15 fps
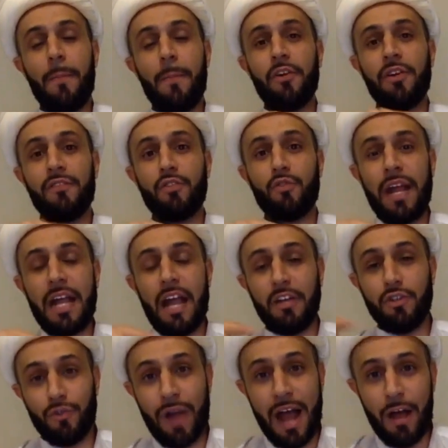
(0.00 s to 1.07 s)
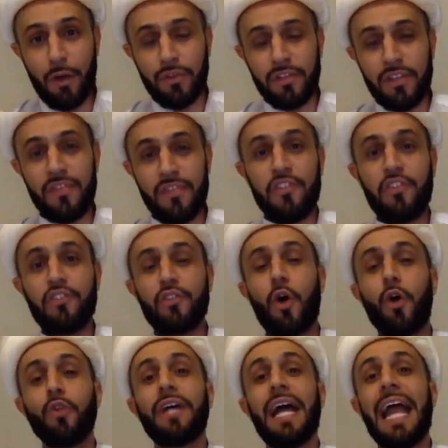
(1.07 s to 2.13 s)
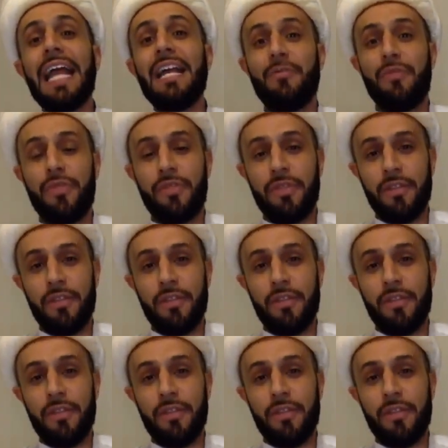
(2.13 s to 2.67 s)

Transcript: period of great a drought, this is called ghaith.